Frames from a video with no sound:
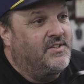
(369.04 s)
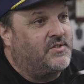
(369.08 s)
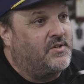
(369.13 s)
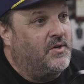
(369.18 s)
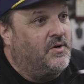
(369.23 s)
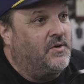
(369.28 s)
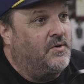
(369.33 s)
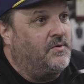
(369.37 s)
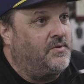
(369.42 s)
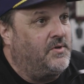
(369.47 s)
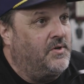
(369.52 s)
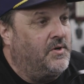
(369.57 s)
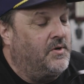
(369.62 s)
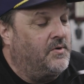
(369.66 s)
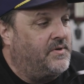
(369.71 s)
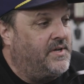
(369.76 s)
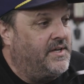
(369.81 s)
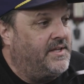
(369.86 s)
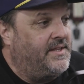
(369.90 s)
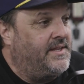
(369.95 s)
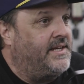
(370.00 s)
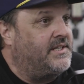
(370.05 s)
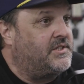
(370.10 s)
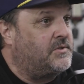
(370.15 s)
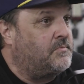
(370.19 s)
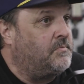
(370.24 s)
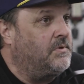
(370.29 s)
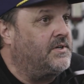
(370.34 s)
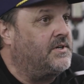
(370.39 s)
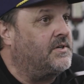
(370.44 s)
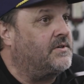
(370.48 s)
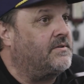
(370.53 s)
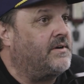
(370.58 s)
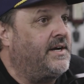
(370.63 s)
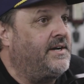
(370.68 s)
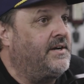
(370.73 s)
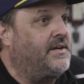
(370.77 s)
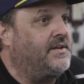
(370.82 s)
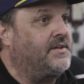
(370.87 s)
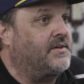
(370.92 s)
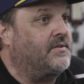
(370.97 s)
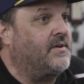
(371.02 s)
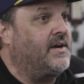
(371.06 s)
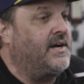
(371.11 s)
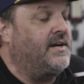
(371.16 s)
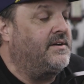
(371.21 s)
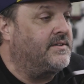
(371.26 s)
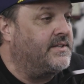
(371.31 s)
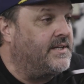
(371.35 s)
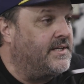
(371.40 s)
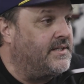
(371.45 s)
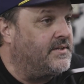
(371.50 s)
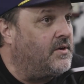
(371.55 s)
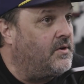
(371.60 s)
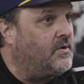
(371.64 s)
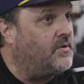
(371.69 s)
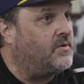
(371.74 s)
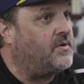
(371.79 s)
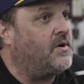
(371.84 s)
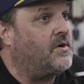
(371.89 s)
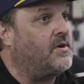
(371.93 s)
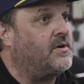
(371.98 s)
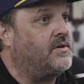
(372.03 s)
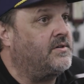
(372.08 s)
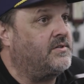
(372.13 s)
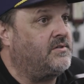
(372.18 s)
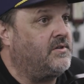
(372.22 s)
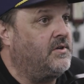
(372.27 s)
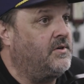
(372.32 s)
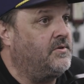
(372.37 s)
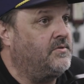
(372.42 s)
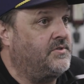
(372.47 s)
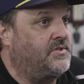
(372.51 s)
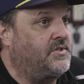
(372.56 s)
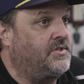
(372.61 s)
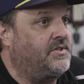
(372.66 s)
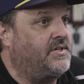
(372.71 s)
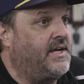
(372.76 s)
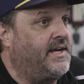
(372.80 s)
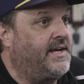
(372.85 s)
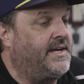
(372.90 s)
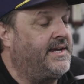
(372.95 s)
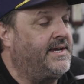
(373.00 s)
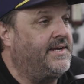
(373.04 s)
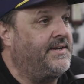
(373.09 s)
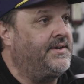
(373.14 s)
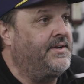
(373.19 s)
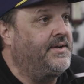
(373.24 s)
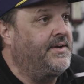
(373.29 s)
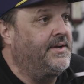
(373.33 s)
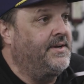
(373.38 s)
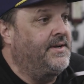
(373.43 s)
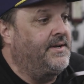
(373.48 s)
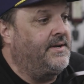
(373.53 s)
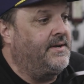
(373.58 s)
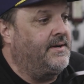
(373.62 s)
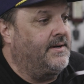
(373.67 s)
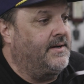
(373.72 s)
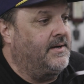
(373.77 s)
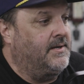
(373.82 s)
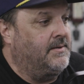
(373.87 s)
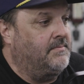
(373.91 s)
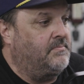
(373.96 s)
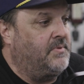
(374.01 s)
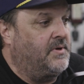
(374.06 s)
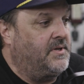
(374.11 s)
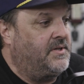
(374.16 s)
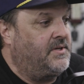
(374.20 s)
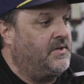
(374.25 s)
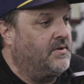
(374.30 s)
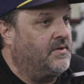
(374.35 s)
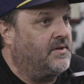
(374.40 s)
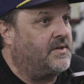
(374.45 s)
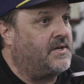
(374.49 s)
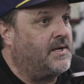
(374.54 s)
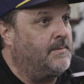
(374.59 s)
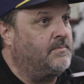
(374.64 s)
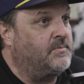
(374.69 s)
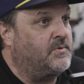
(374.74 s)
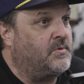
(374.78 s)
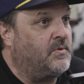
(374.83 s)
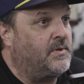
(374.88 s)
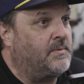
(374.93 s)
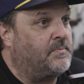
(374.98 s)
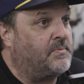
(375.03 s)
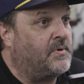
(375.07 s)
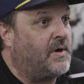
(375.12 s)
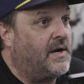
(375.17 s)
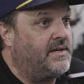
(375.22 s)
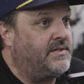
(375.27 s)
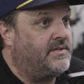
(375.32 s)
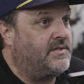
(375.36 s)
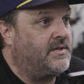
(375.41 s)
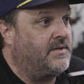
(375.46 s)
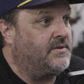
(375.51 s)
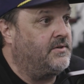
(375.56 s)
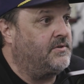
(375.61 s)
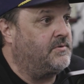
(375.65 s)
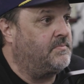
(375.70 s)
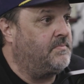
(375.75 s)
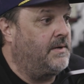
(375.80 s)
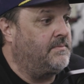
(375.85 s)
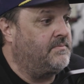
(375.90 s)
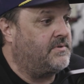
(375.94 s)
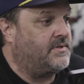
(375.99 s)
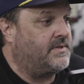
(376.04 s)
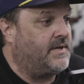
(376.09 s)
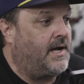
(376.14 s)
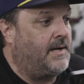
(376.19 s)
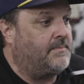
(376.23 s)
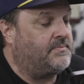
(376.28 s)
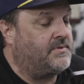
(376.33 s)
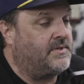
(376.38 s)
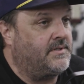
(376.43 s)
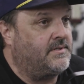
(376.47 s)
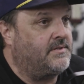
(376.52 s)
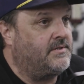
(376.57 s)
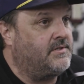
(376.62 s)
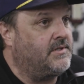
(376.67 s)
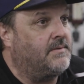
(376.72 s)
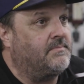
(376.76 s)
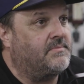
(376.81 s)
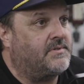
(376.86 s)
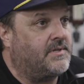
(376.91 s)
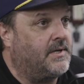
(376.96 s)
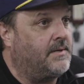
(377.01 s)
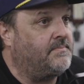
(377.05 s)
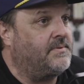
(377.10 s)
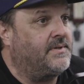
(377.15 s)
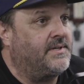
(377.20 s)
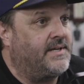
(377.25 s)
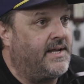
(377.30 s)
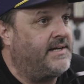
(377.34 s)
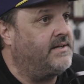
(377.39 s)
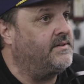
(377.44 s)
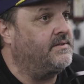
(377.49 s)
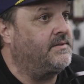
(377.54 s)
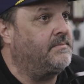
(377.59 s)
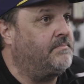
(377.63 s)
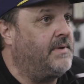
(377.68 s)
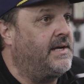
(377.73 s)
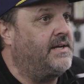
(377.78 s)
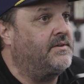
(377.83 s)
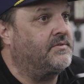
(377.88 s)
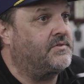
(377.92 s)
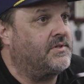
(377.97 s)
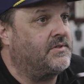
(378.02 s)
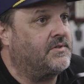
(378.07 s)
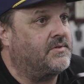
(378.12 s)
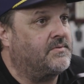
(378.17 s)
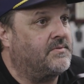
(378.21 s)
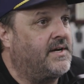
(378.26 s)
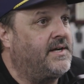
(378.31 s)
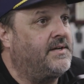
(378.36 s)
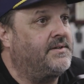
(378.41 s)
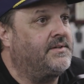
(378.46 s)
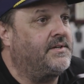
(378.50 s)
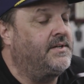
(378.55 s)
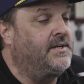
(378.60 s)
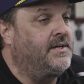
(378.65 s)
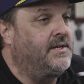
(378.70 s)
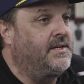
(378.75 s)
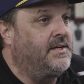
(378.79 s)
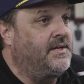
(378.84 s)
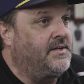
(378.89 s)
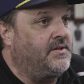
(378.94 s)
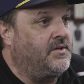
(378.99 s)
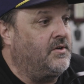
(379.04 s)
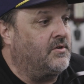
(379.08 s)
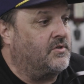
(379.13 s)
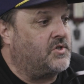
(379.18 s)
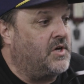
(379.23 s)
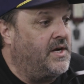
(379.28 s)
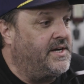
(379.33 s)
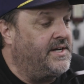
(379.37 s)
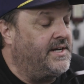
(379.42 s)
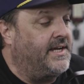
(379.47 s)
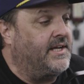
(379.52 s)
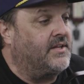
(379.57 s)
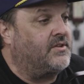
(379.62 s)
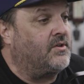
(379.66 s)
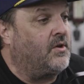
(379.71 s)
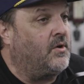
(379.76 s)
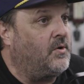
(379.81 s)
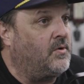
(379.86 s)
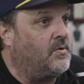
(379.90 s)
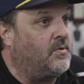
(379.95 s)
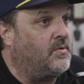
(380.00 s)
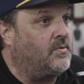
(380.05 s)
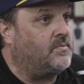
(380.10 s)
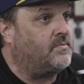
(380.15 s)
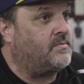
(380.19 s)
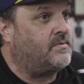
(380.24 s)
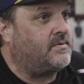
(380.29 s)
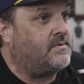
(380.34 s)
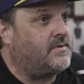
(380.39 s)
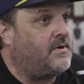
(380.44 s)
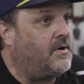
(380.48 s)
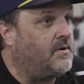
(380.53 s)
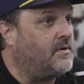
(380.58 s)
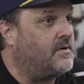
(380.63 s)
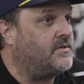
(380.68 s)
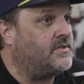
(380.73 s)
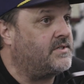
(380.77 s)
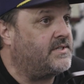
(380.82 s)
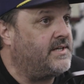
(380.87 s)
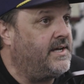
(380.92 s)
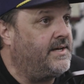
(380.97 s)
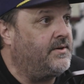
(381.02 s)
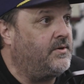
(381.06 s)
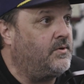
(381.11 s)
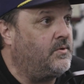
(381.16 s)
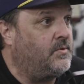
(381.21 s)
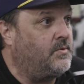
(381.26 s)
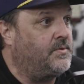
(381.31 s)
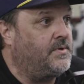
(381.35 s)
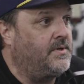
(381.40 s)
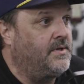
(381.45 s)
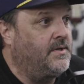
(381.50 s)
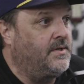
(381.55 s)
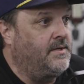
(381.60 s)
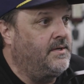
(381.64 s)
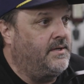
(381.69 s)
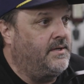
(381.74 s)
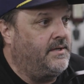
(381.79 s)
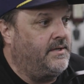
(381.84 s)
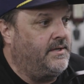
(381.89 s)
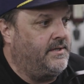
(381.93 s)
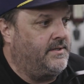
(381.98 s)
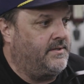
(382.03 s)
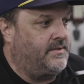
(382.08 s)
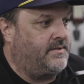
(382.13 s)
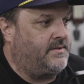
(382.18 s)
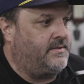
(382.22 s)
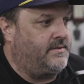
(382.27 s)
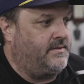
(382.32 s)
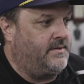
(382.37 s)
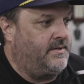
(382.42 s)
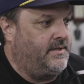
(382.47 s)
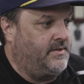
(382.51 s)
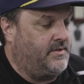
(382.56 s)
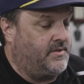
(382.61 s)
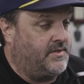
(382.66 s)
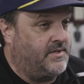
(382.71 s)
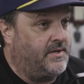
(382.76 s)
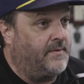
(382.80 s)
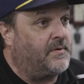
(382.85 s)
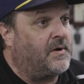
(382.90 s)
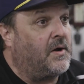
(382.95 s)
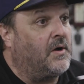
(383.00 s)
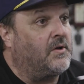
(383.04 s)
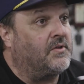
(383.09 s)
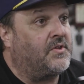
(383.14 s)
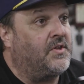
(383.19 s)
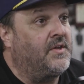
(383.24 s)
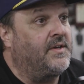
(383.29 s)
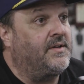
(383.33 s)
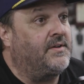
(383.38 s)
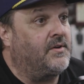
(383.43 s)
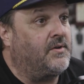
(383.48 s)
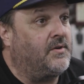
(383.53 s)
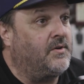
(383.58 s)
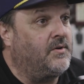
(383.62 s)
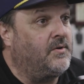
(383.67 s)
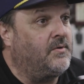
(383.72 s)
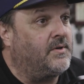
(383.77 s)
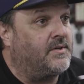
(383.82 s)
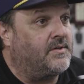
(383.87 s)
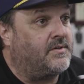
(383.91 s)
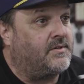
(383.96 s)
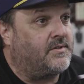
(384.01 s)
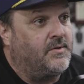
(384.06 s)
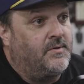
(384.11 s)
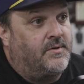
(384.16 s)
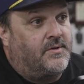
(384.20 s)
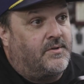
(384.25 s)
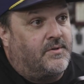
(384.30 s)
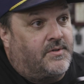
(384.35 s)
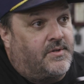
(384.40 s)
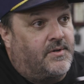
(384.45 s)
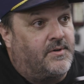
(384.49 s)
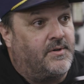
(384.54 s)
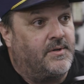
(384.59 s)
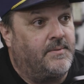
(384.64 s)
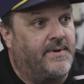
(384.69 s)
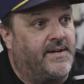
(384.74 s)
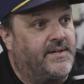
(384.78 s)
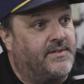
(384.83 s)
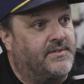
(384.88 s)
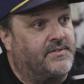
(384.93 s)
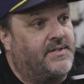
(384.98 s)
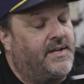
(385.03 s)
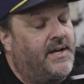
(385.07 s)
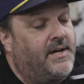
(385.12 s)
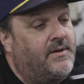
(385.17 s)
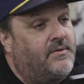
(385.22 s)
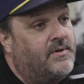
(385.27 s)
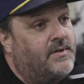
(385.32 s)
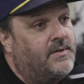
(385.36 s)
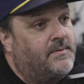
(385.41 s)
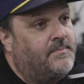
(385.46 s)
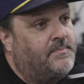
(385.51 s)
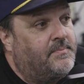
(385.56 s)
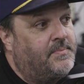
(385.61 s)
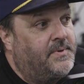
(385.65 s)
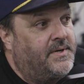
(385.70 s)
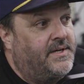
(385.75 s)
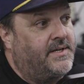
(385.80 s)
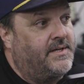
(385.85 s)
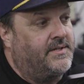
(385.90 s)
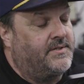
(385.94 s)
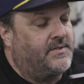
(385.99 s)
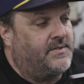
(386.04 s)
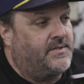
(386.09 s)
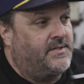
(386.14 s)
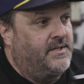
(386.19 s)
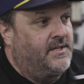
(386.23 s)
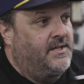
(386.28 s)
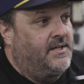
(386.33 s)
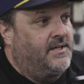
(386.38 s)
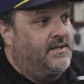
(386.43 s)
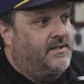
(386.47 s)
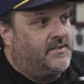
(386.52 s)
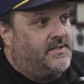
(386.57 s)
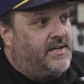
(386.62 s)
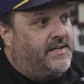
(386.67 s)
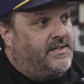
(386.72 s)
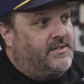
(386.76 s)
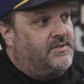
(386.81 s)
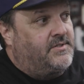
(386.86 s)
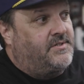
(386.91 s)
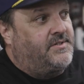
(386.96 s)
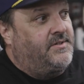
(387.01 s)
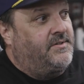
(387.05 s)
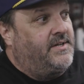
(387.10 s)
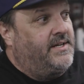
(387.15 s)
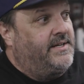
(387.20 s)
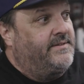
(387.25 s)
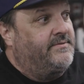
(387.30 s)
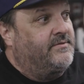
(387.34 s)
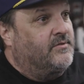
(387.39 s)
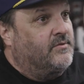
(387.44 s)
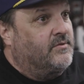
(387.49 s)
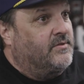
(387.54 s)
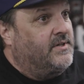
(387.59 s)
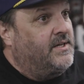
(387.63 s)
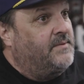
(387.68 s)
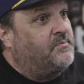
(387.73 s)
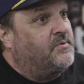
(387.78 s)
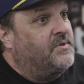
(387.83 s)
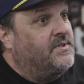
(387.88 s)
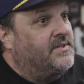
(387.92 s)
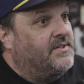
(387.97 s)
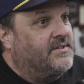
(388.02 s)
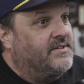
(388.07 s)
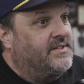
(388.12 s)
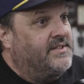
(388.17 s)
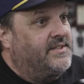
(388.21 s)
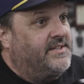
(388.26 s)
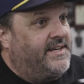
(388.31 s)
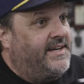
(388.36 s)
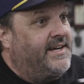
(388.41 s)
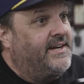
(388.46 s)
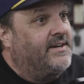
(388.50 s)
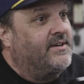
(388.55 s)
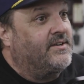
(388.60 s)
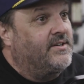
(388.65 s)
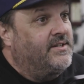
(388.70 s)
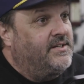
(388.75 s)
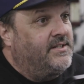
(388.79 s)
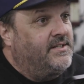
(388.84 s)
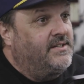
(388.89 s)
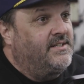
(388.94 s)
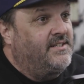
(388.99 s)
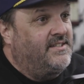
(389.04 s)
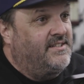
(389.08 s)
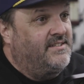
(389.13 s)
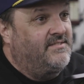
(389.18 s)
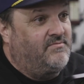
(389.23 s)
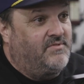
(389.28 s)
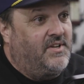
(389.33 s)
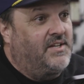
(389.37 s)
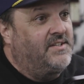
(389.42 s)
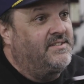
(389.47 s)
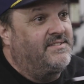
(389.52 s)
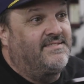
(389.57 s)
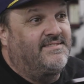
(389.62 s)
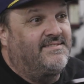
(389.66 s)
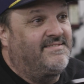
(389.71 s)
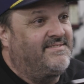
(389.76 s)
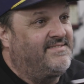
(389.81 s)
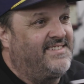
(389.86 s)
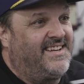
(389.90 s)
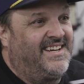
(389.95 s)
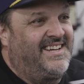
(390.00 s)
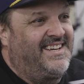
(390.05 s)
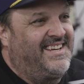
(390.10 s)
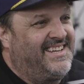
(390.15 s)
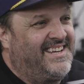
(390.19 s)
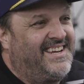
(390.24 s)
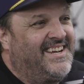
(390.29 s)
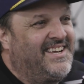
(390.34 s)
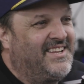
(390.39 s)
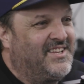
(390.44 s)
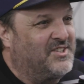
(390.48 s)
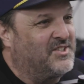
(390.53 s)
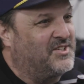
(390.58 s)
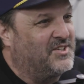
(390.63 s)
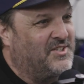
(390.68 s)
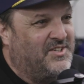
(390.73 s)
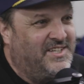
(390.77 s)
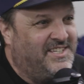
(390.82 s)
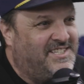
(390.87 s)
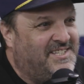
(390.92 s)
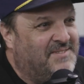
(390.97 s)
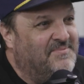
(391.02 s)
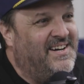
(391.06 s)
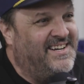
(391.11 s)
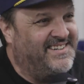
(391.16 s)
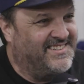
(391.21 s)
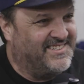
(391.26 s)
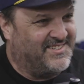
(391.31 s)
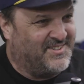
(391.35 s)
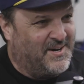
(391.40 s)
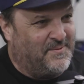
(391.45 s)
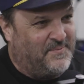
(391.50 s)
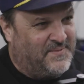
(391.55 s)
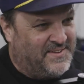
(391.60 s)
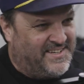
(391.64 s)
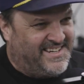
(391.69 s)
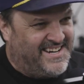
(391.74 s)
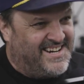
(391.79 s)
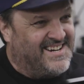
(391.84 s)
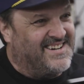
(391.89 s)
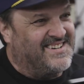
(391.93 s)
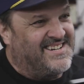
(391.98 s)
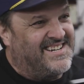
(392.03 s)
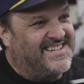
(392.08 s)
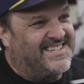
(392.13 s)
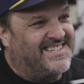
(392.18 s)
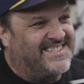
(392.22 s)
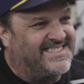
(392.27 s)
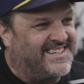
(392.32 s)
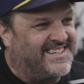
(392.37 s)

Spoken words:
So, getting that splitter right on the ground and getting the whole car as low as you can. But, it comes with a price on those bump stops. It jumps up and down and bounces around. And, trying to get the whole car settled is a difficult thing to do at 230 miles an hour because tires don't have grip when they're in the air. None. There's the least amount of grip in the air, I can